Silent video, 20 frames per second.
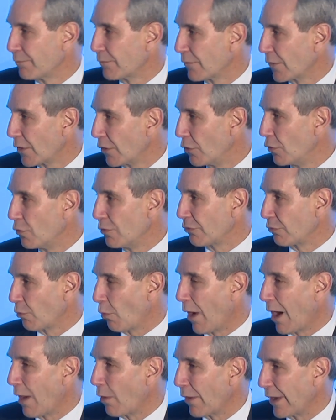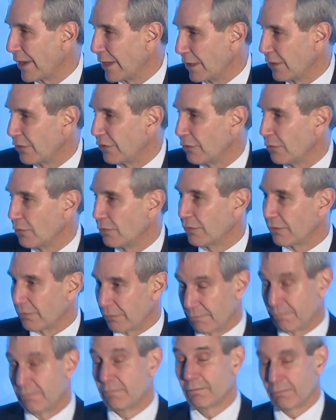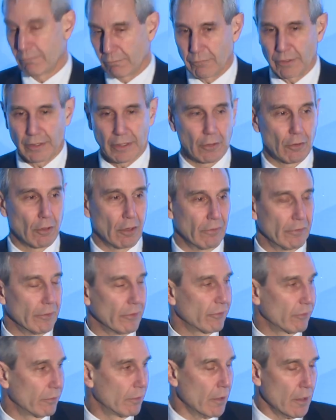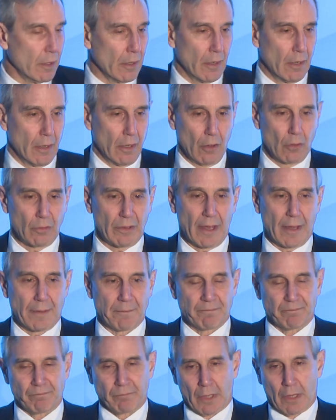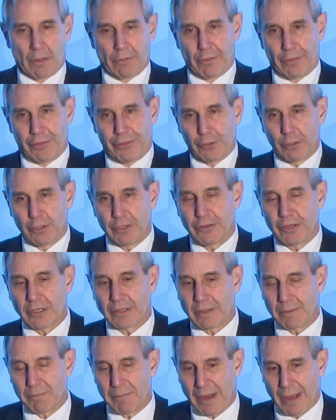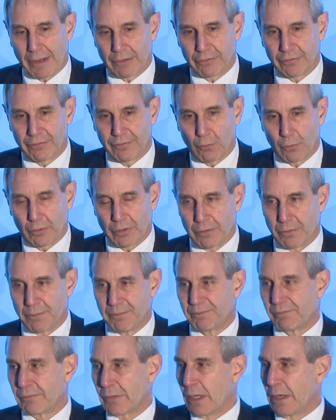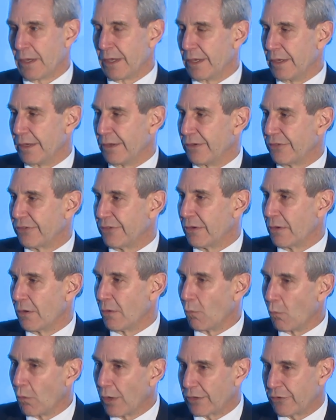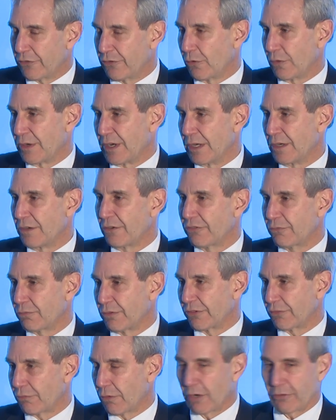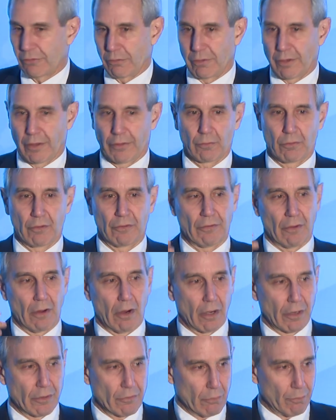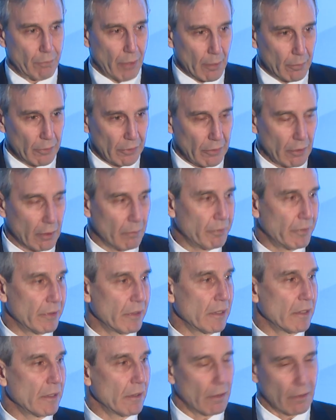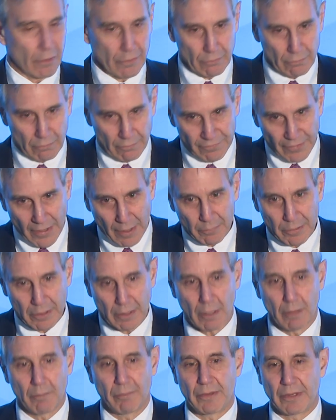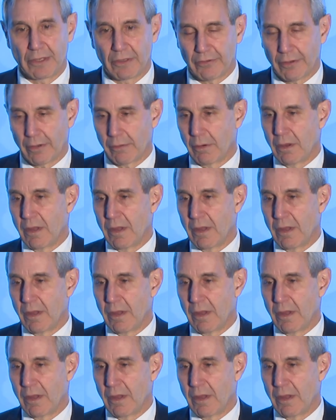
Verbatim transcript: who is Huawei issues, we get all this. Okay, the third thing that matters for you is what's your industry structure. In other words, are you a public company, are you a family company, et cetera.